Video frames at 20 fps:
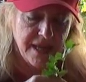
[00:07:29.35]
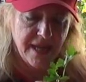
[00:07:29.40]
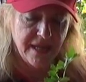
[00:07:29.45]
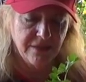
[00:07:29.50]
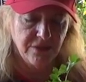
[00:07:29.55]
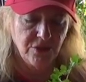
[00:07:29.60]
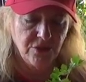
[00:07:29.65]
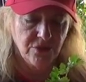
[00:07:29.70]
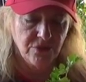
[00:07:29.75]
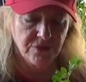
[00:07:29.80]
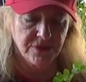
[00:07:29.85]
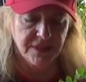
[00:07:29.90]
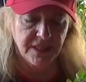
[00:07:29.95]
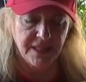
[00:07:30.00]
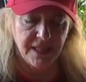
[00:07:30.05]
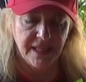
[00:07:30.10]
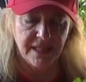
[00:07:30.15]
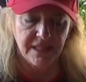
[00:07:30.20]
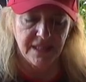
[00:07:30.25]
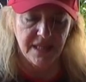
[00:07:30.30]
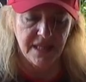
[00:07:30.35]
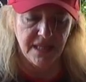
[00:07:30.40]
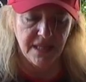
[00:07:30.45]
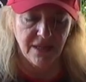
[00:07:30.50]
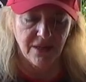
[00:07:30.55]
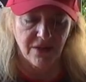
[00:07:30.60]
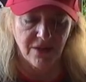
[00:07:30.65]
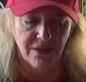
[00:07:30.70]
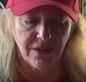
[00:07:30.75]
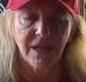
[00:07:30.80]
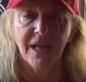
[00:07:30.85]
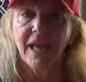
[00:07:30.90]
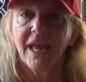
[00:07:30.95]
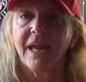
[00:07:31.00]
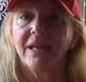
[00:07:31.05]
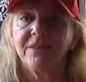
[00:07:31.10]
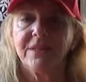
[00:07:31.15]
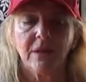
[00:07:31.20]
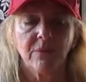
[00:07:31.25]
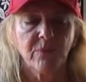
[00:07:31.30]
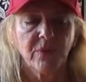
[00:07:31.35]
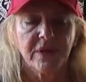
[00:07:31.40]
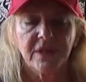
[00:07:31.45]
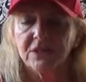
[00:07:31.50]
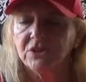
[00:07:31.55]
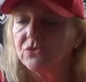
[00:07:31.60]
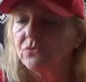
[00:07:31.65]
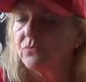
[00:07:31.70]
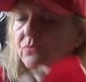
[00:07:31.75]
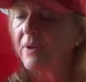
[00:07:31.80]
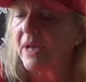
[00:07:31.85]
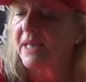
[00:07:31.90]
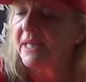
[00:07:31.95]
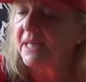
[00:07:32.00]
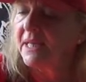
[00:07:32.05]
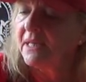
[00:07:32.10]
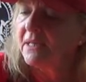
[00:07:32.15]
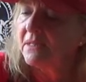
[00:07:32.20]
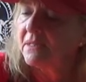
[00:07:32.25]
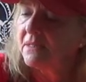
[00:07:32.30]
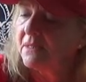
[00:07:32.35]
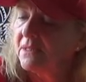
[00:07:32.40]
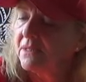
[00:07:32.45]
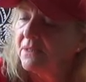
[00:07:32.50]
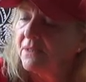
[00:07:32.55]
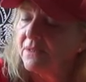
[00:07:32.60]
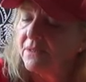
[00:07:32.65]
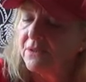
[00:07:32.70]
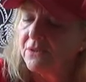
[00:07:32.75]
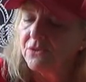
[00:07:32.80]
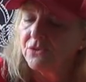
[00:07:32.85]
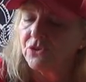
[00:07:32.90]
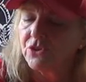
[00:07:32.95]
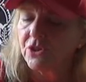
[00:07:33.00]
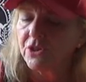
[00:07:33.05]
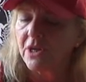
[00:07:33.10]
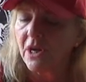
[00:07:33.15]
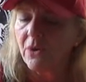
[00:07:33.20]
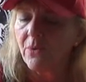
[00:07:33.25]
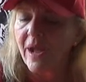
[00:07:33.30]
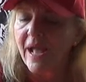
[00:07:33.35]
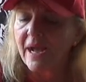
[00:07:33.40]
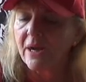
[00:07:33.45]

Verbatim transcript: and use it in here. And then when it's ready to go